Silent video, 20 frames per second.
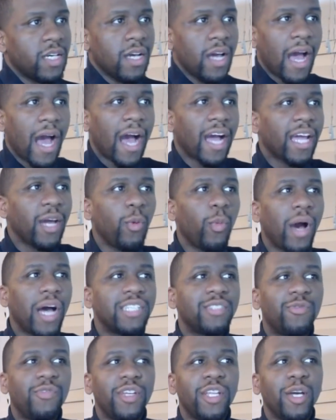I can watch
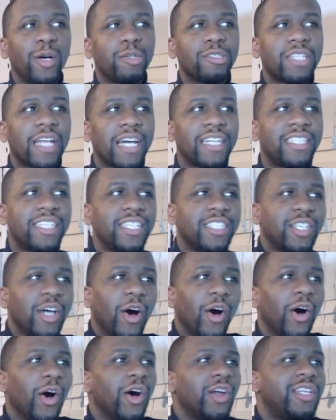videos like this
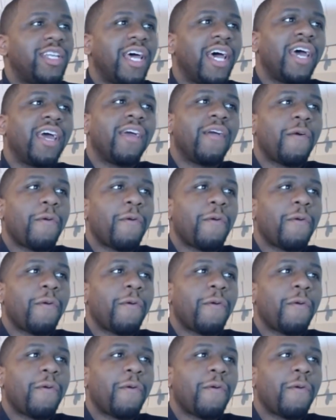all day.